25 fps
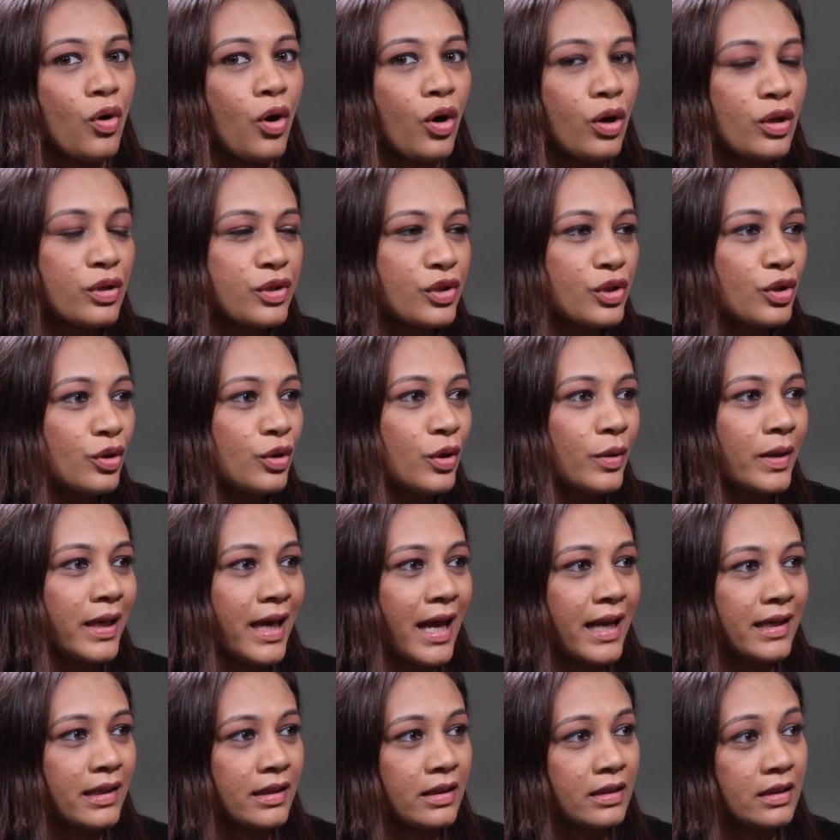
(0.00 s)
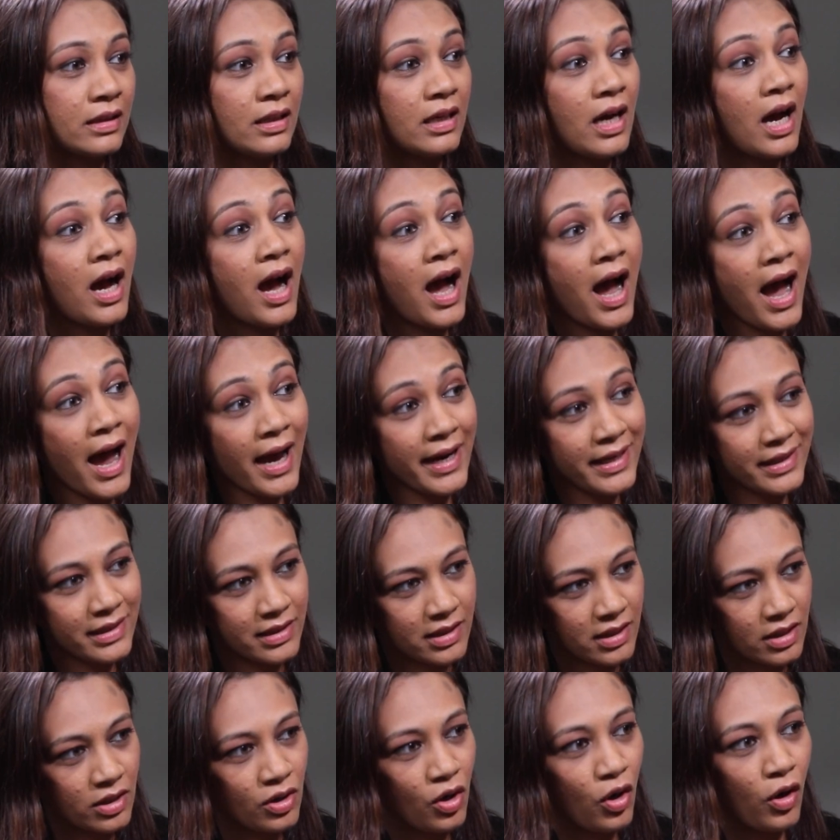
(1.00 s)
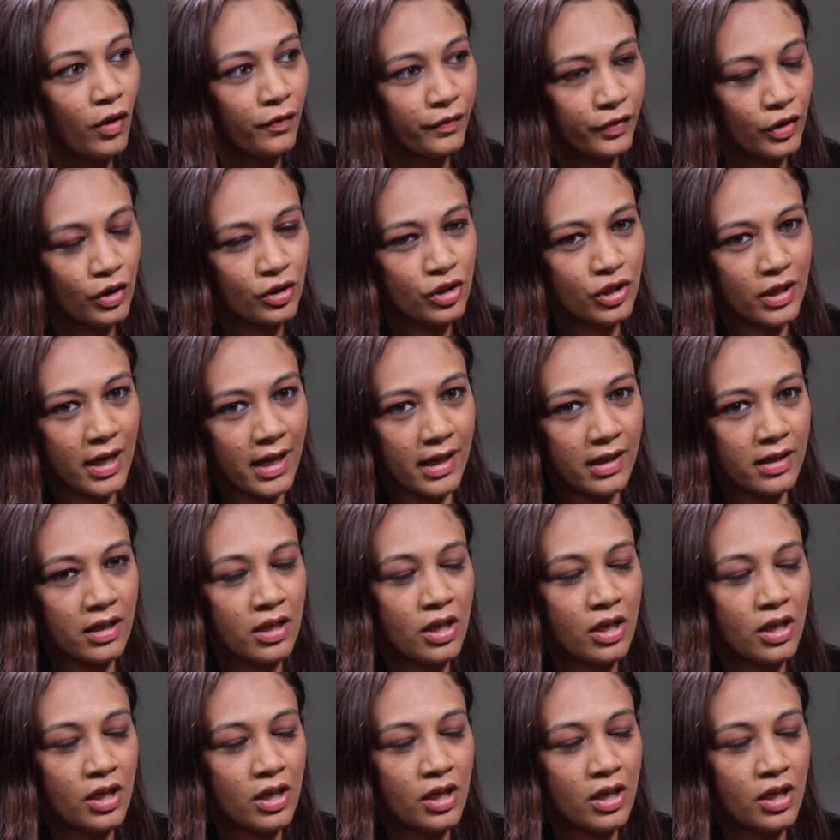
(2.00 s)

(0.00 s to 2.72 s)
also look at the height of your child.